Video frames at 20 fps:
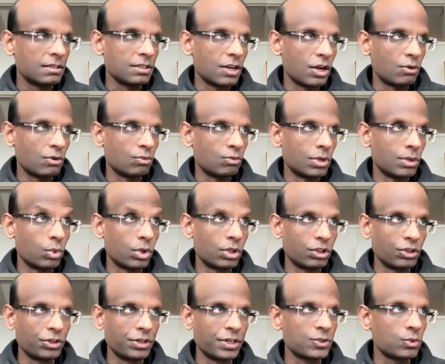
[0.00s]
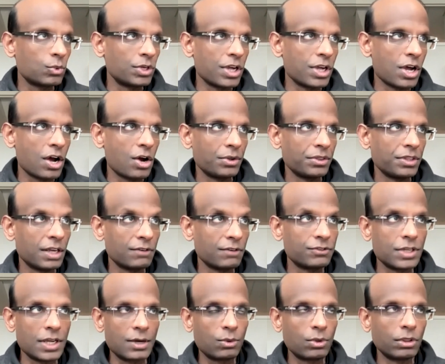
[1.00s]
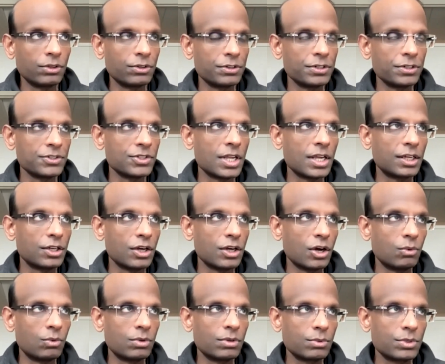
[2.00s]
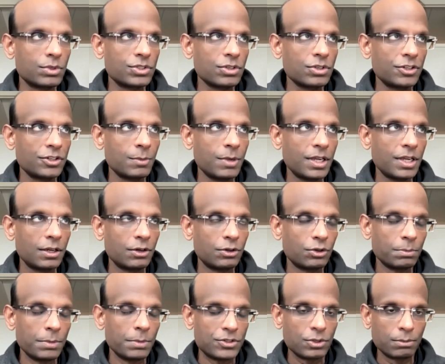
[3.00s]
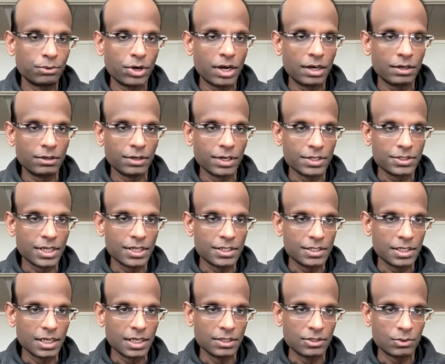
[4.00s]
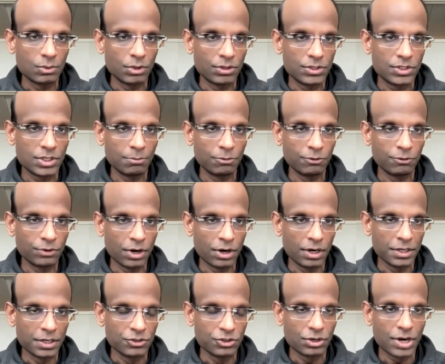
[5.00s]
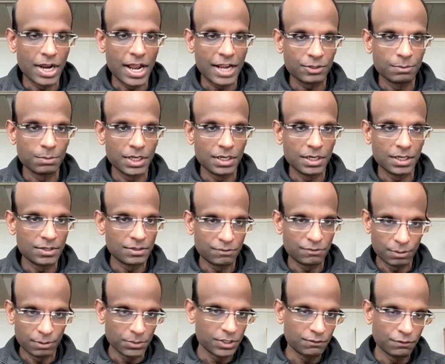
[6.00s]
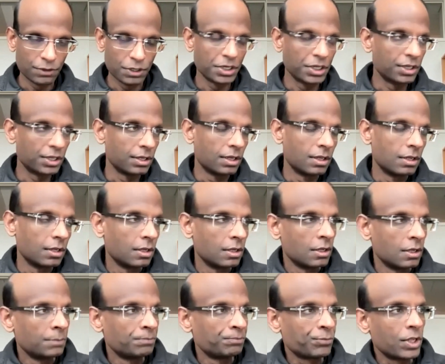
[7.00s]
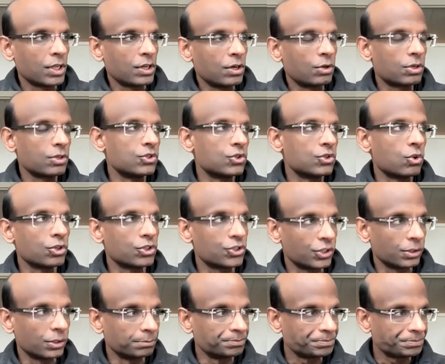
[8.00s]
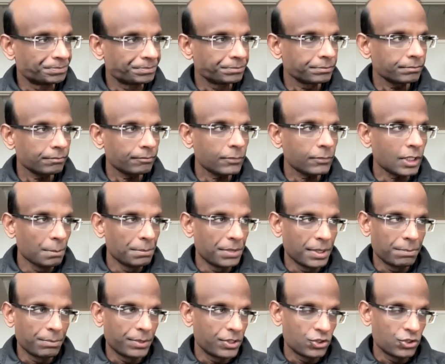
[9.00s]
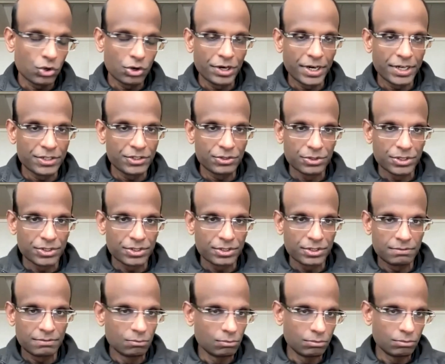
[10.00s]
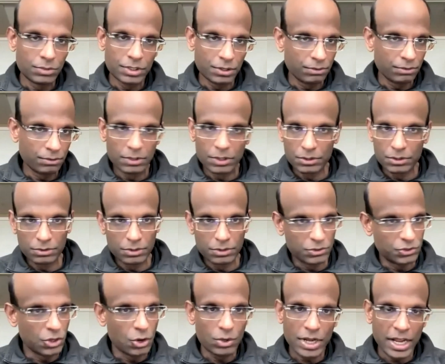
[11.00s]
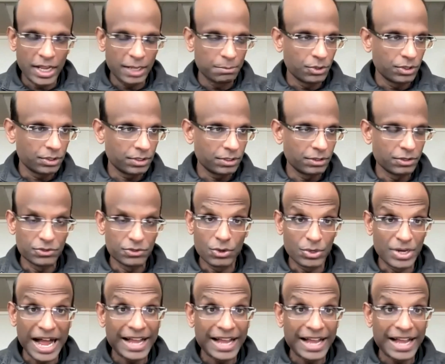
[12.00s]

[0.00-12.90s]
we'll learn as we go, and the FDA will learn as they go. We're starting to make incremental progress, I sense, with some of our Interact meetings from this very, consortium. But the shorter answer is, there's no guidebook, there's no